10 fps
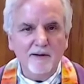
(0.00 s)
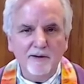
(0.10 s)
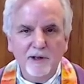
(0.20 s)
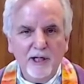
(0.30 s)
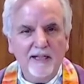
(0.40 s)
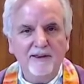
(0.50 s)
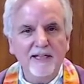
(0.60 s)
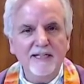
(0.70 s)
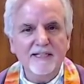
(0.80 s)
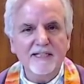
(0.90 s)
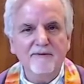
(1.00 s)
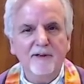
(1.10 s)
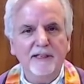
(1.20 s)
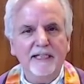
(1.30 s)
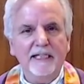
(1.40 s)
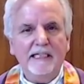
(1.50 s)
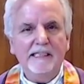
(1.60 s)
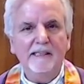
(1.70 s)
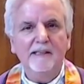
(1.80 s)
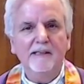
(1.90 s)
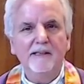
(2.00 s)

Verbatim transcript: to look at things differently?